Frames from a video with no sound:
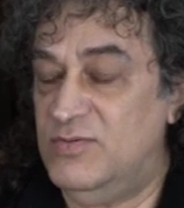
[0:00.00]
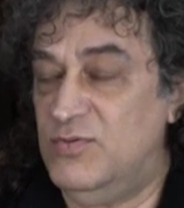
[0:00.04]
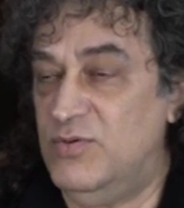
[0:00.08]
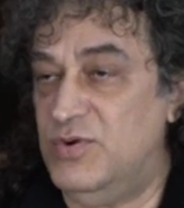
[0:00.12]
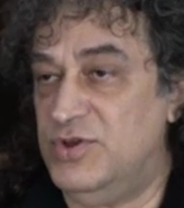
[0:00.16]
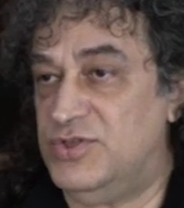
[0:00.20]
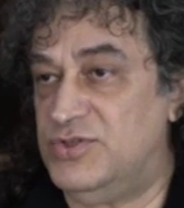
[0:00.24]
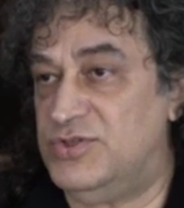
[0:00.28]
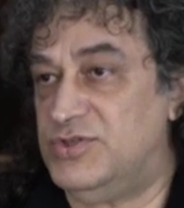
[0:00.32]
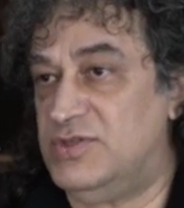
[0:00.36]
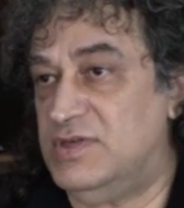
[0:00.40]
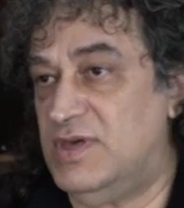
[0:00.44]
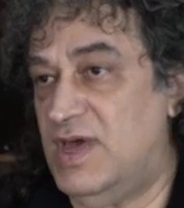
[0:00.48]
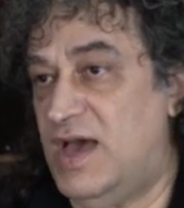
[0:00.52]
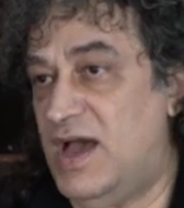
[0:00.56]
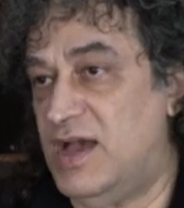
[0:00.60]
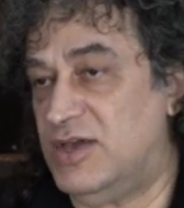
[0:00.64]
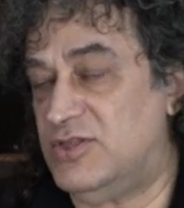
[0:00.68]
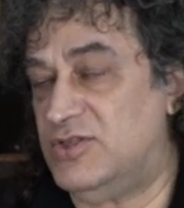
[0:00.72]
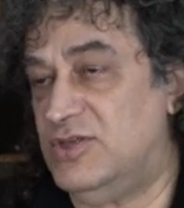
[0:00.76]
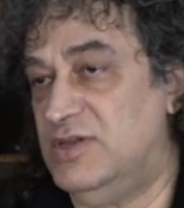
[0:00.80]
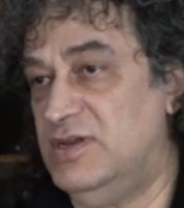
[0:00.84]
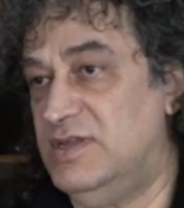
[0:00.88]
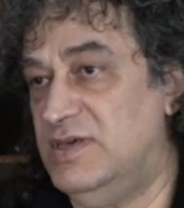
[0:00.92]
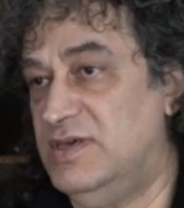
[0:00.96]
which
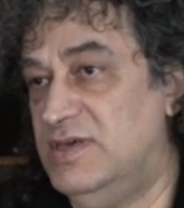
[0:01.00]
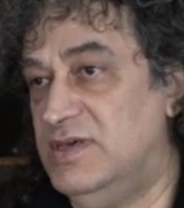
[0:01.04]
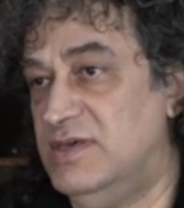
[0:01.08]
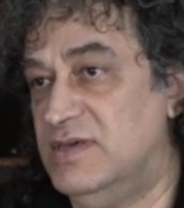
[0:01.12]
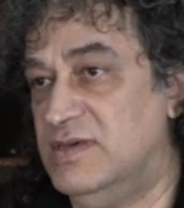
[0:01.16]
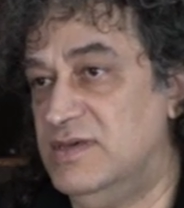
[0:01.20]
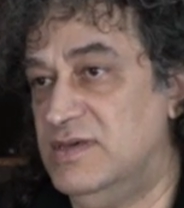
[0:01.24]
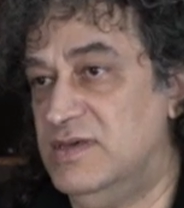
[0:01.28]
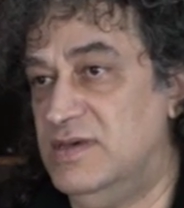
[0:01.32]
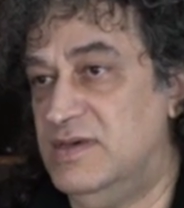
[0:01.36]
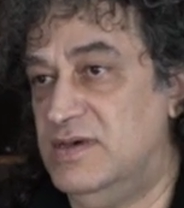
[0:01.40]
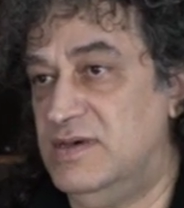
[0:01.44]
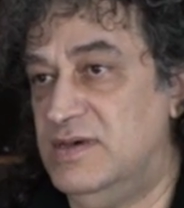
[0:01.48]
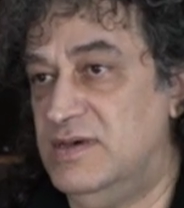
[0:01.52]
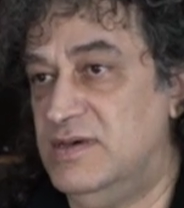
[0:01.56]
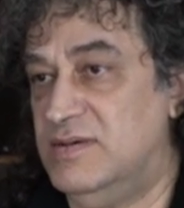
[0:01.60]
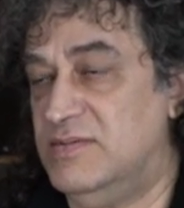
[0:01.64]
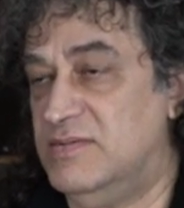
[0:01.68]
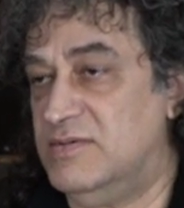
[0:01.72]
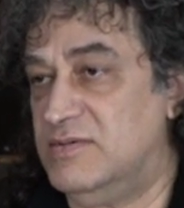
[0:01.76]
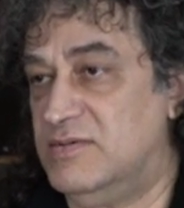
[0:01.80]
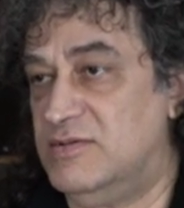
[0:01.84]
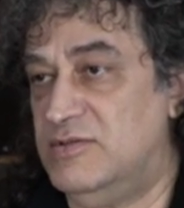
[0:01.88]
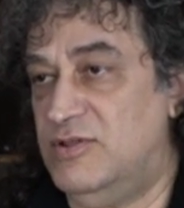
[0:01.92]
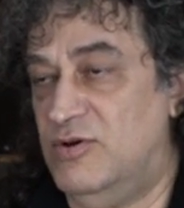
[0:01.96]
actually
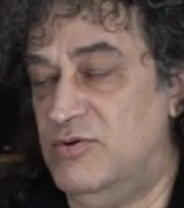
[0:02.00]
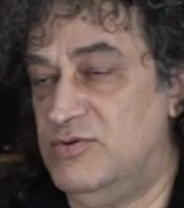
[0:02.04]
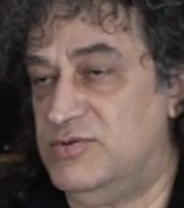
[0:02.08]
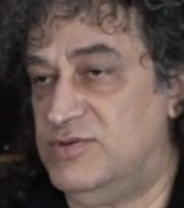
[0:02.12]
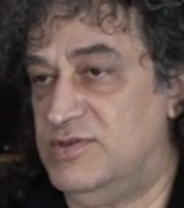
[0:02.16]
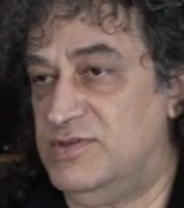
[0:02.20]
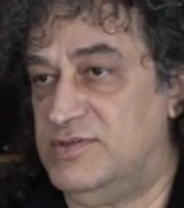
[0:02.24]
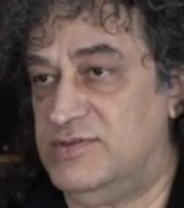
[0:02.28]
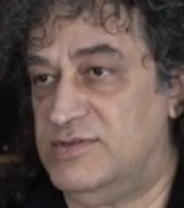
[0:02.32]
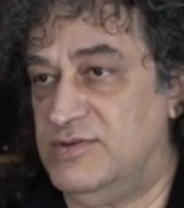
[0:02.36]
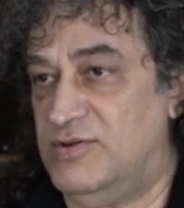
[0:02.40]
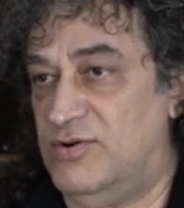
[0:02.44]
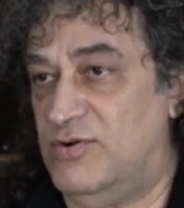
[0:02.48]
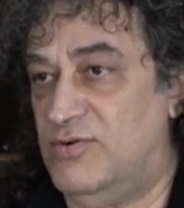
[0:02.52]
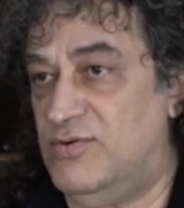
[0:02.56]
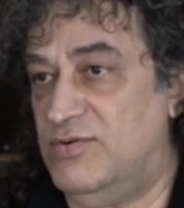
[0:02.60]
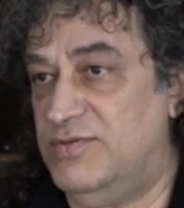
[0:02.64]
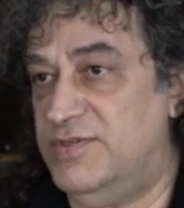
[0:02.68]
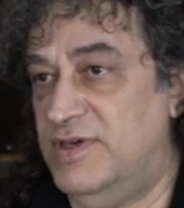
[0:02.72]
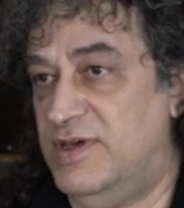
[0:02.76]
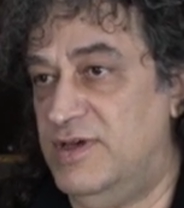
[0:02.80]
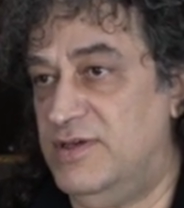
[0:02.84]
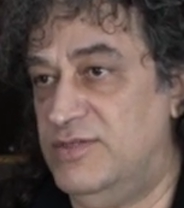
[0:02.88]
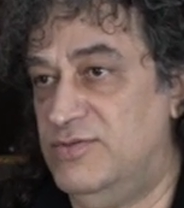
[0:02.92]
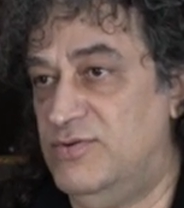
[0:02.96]
closes
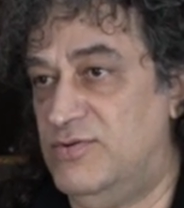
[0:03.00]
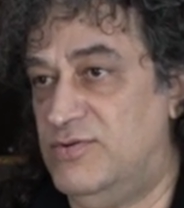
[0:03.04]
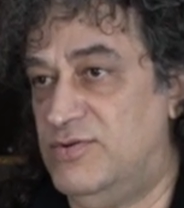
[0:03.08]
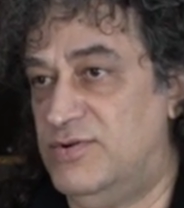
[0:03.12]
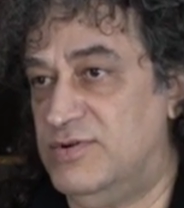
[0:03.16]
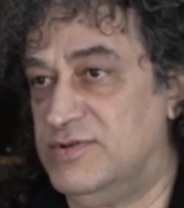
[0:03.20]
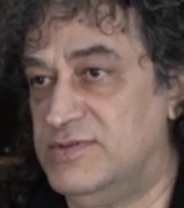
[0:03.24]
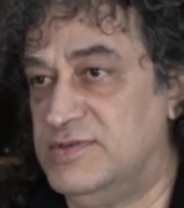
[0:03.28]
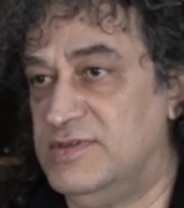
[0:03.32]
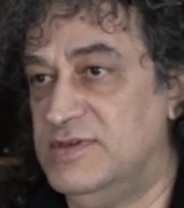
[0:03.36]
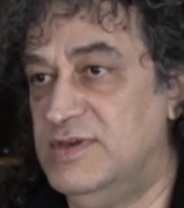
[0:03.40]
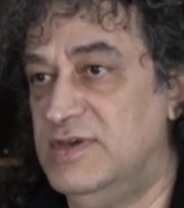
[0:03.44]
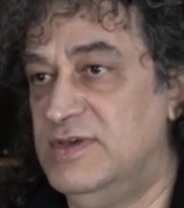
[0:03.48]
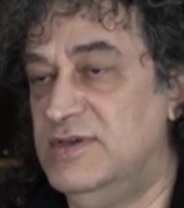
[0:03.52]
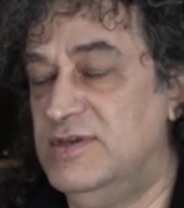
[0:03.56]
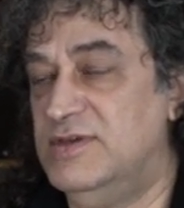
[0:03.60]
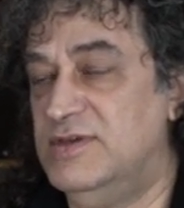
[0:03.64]
all their doors